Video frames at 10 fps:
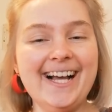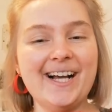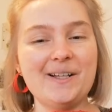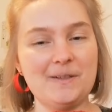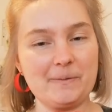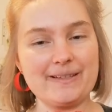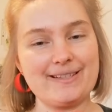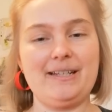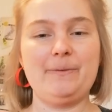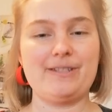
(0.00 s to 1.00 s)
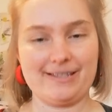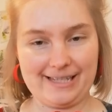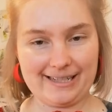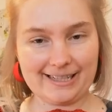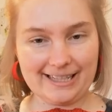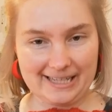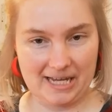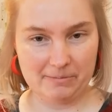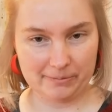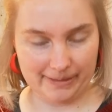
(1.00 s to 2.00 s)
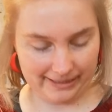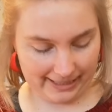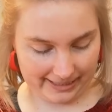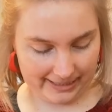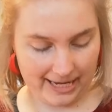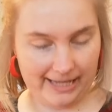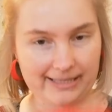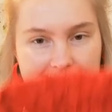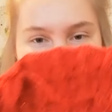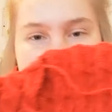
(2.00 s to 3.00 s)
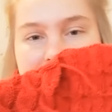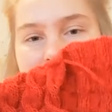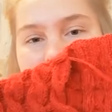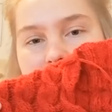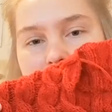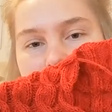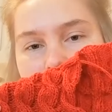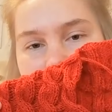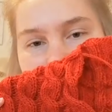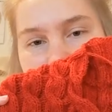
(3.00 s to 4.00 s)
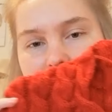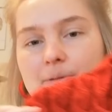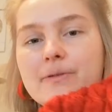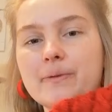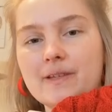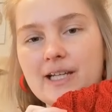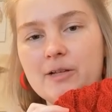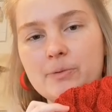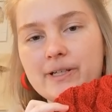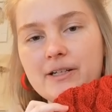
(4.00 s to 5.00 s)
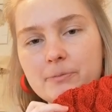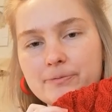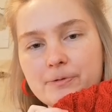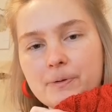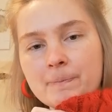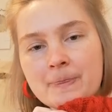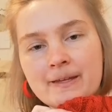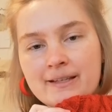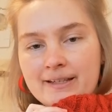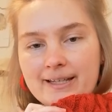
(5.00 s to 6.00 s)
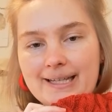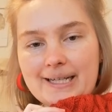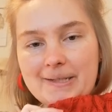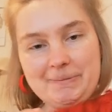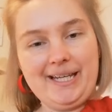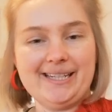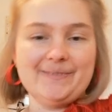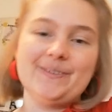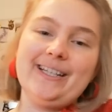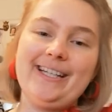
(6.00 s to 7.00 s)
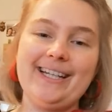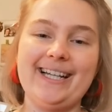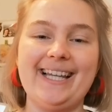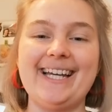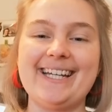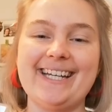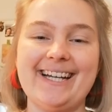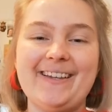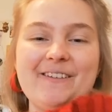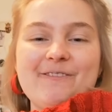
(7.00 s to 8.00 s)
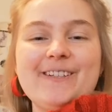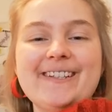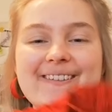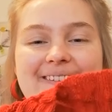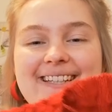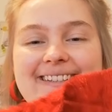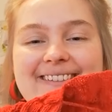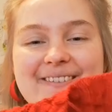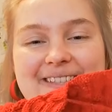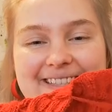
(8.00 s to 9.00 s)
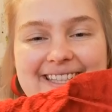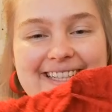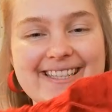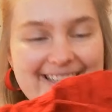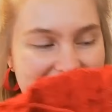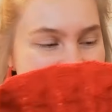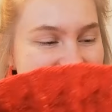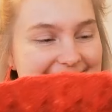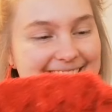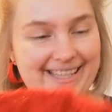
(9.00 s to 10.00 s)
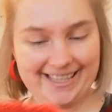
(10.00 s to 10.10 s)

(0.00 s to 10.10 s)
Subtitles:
along one side, which is technically a cable, but like I hadn't done this kind of twisted cables with a cable needle before. And I like how they feel. They're really squishy and nice, and